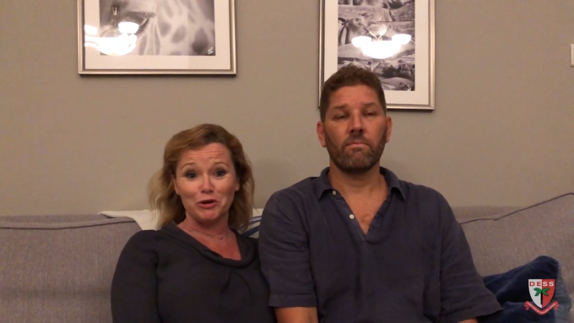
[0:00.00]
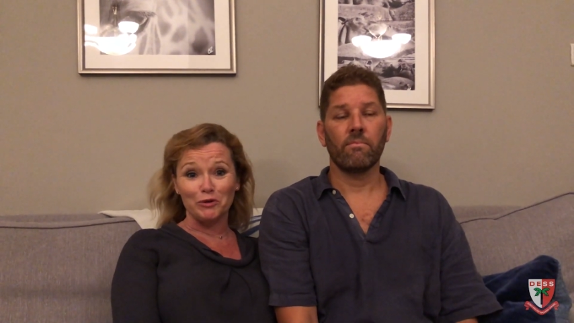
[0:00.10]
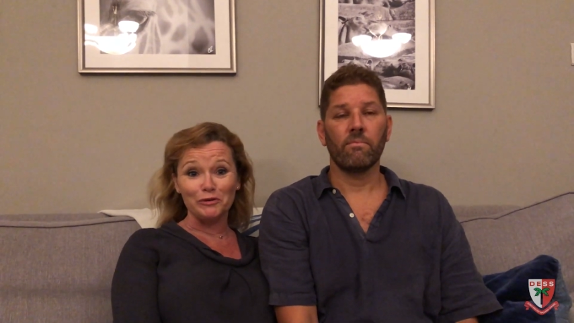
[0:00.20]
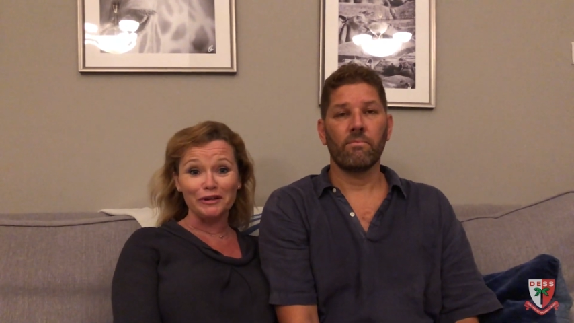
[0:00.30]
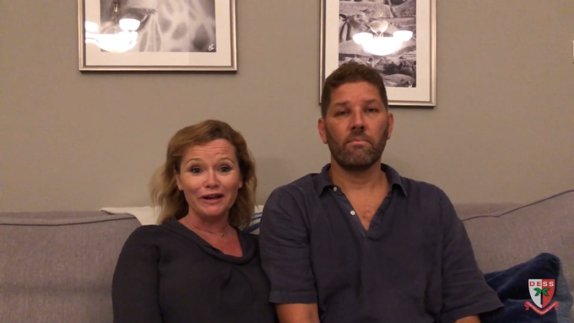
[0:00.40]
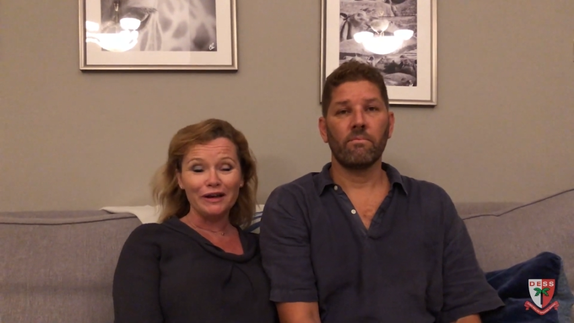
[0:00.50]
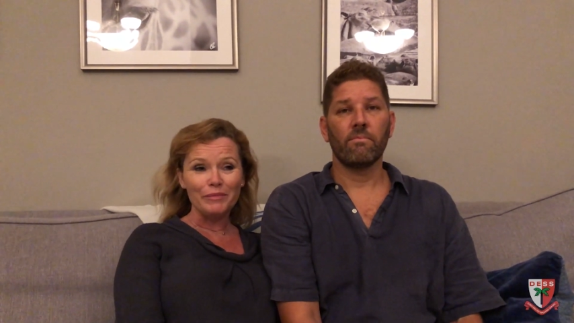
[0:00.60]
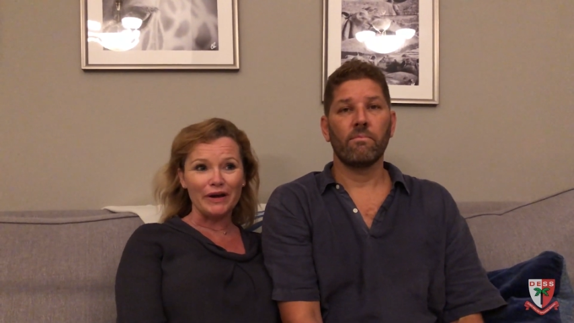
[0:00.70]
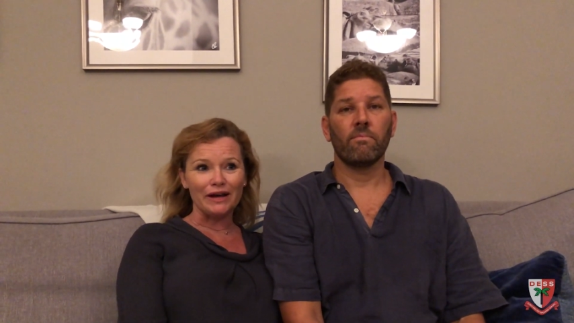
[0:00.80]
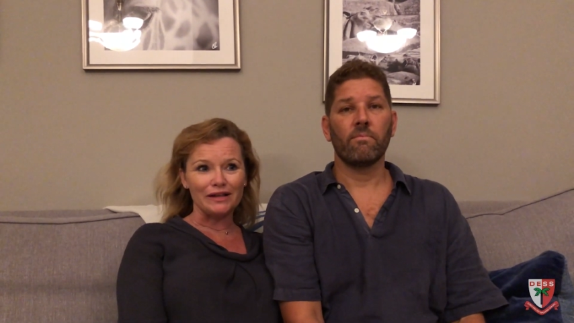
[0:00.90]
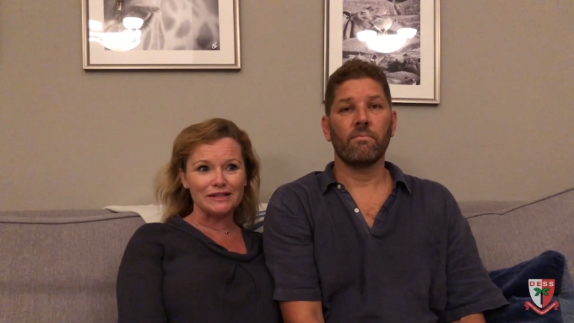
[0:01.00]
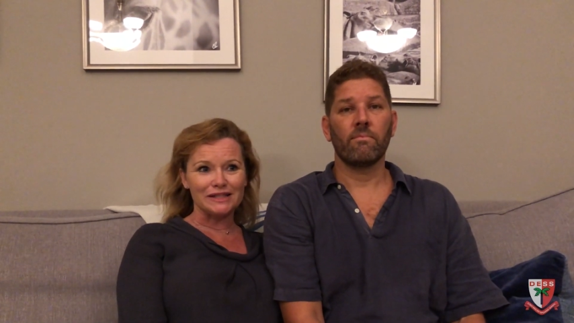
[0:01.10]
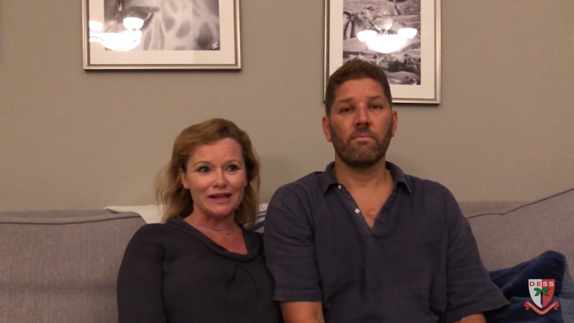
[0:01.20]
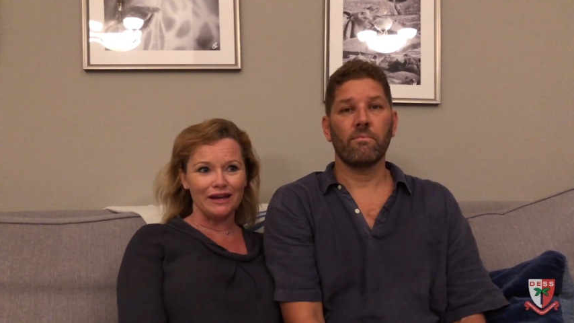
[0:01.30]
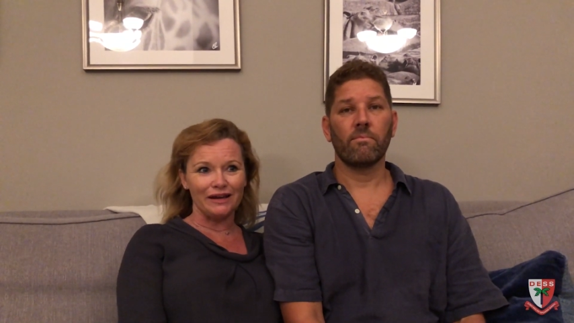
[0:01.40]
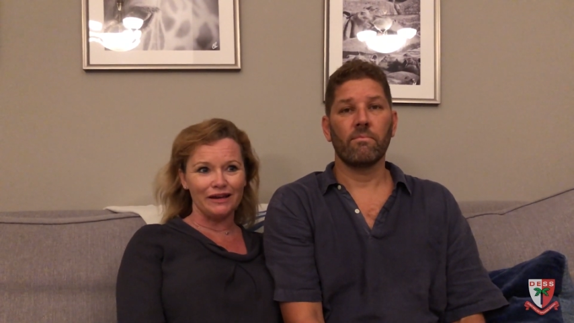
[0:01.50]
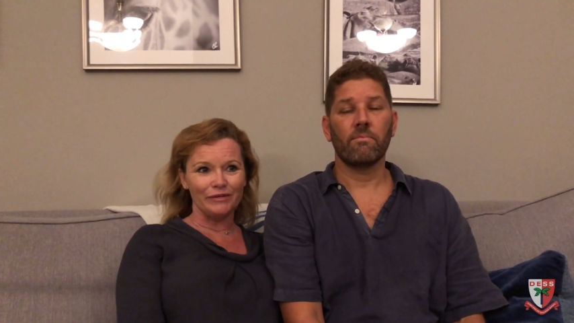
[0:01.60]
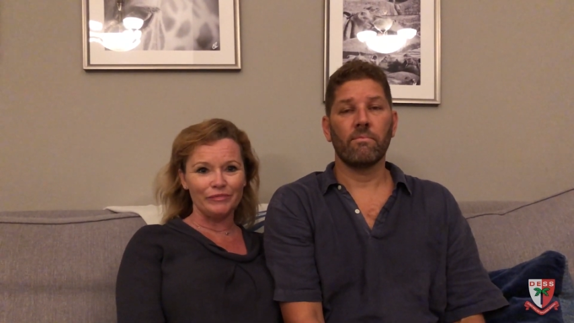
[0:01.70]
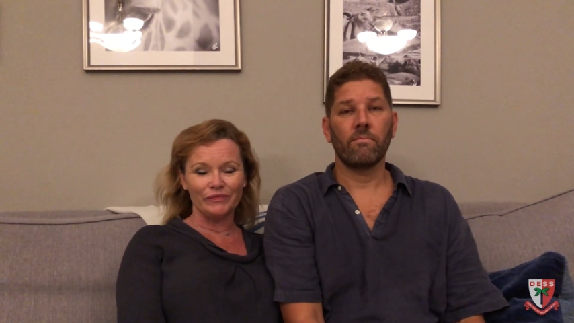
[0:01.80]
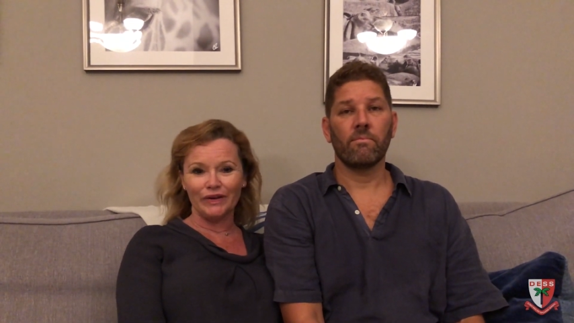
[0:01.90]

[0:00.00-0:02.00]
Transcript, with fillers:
Speaker 1: school, but um,